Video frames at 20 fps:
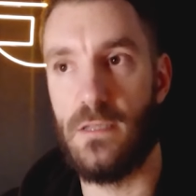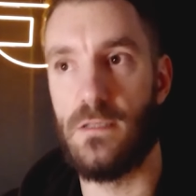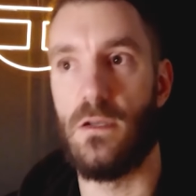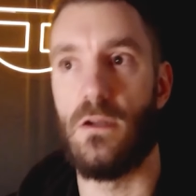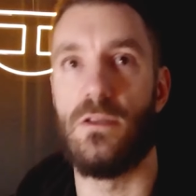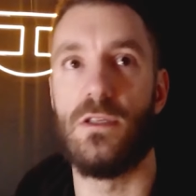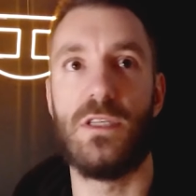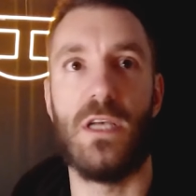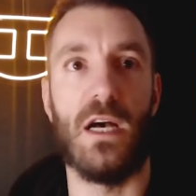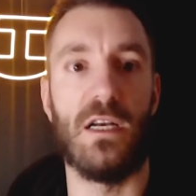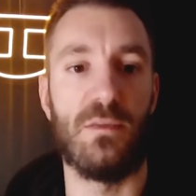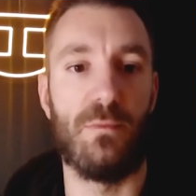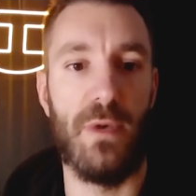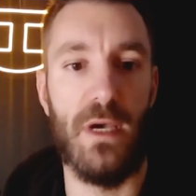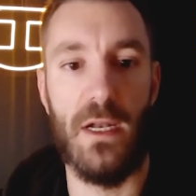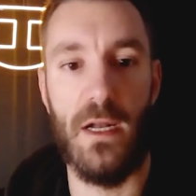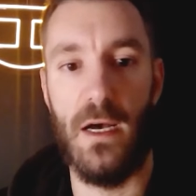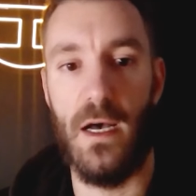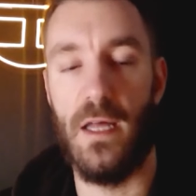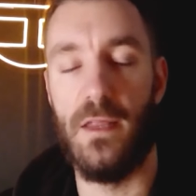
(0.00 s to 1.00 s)
This guy's
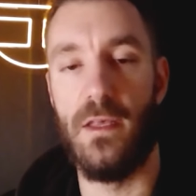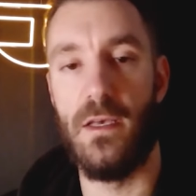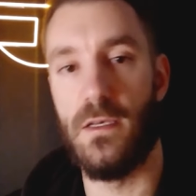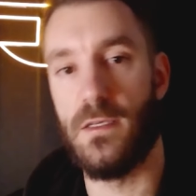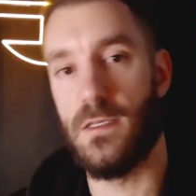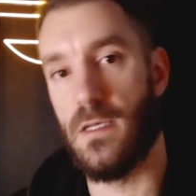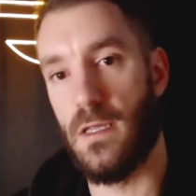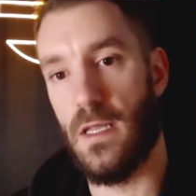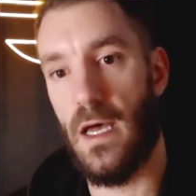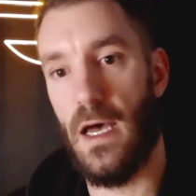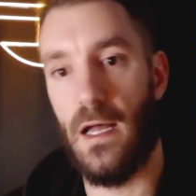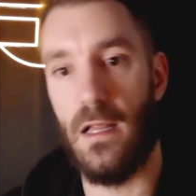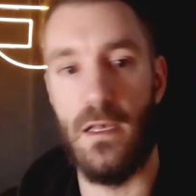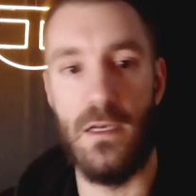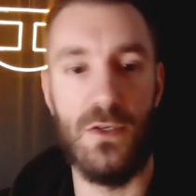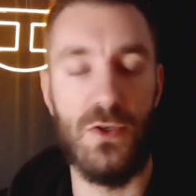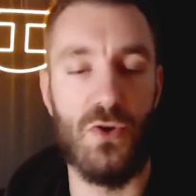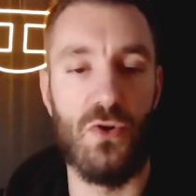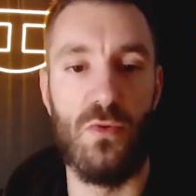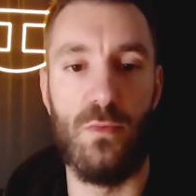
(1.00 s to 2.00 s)
better at this and that,
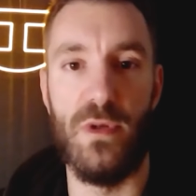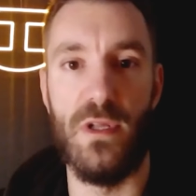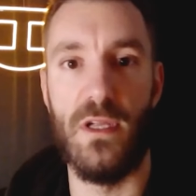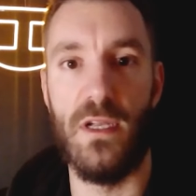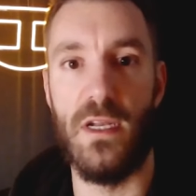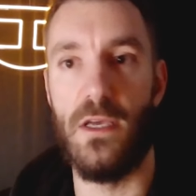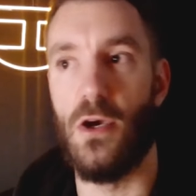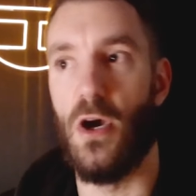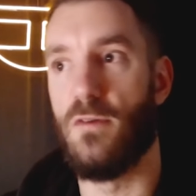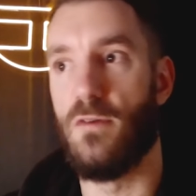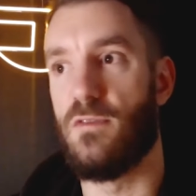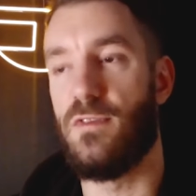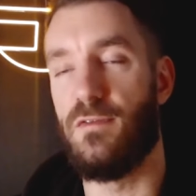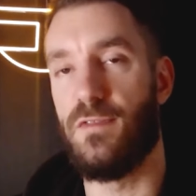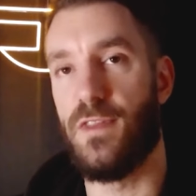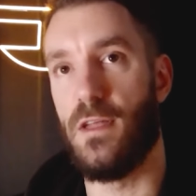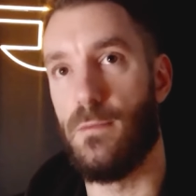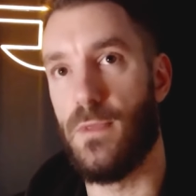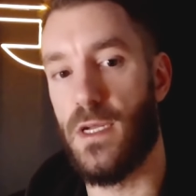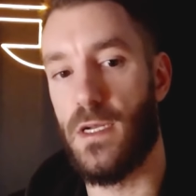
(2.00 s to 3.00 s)
less durability, over
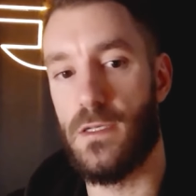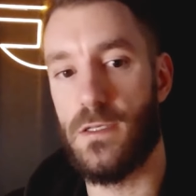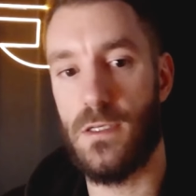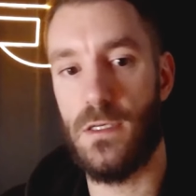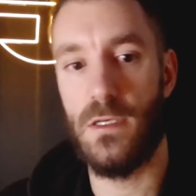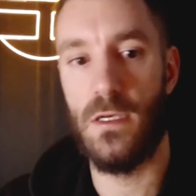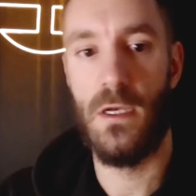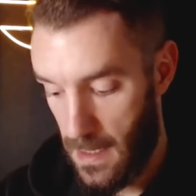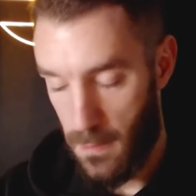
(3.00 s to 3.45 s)
15 minutes.